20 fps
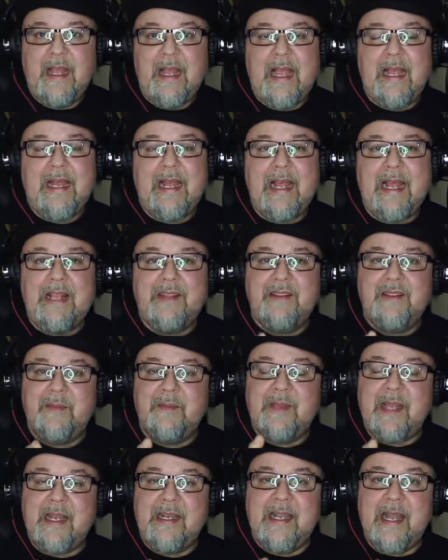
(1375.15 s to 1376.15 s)
And it has some
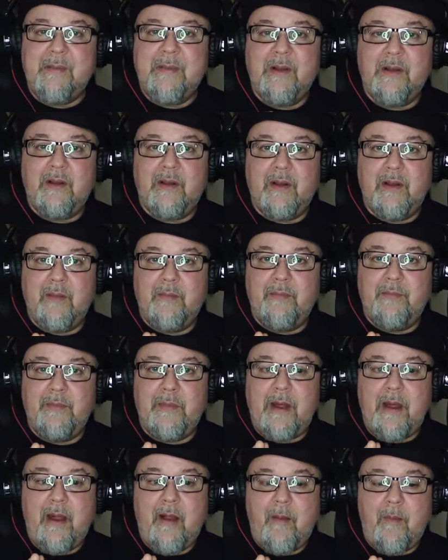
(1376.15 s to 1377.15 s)
dynamic
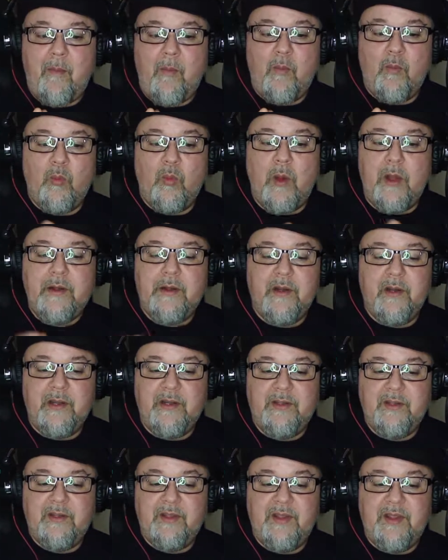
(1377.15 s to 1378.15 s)

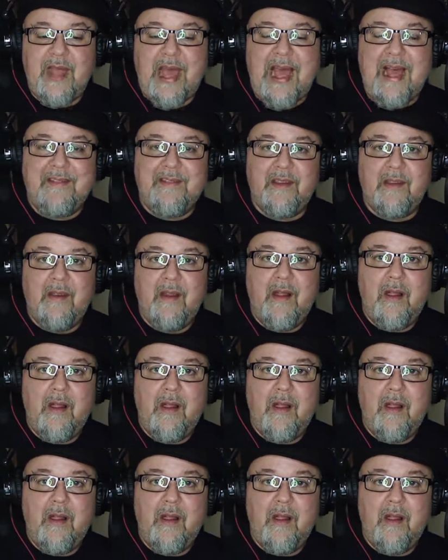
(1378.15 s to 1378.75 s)
wonders that